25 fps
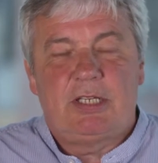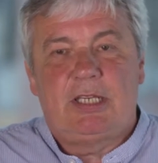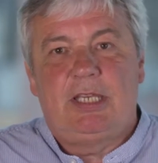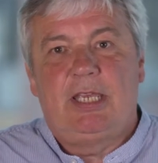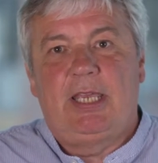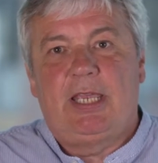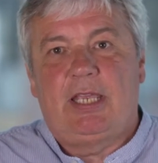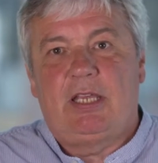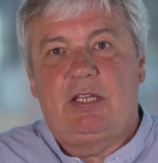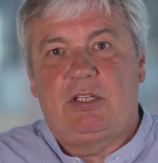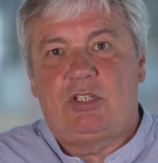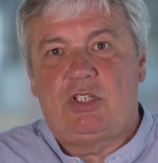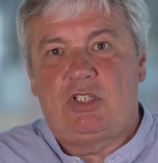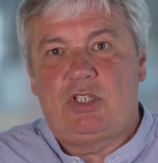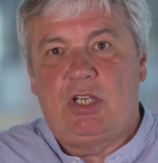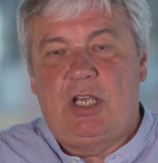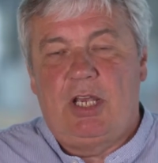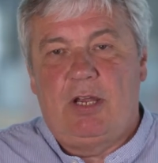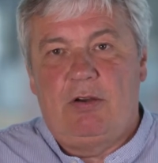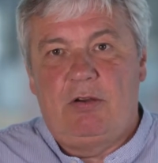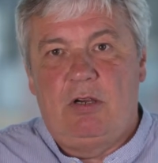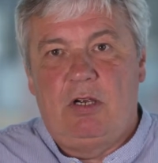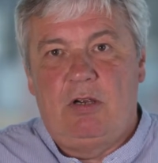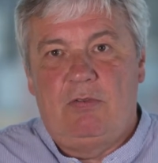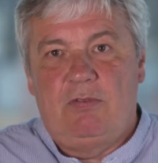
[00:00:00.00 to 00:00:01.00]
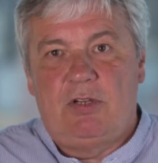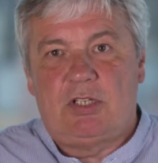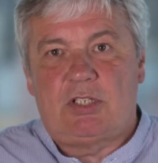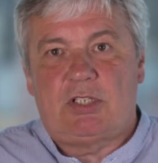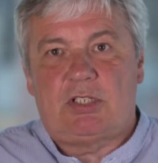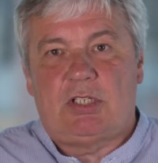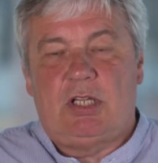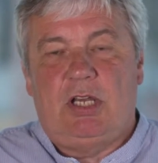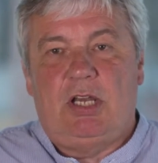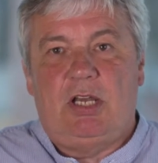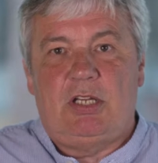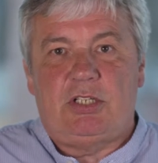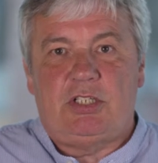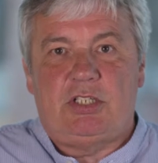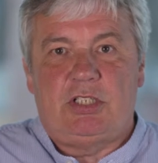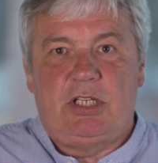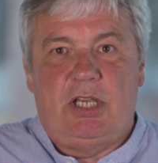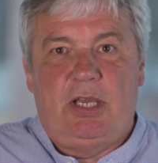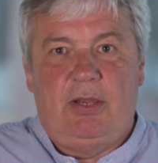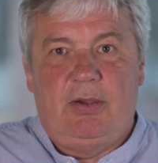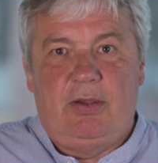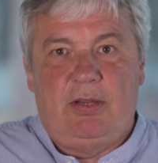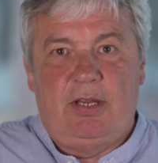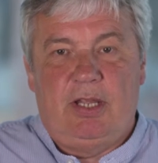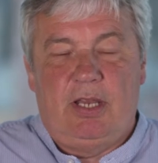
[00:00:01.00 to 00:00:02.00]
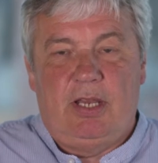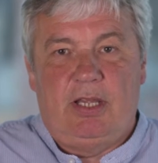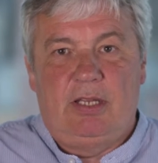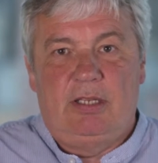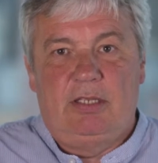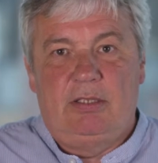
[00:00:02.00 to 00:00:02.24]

kick a chair over, start shouting at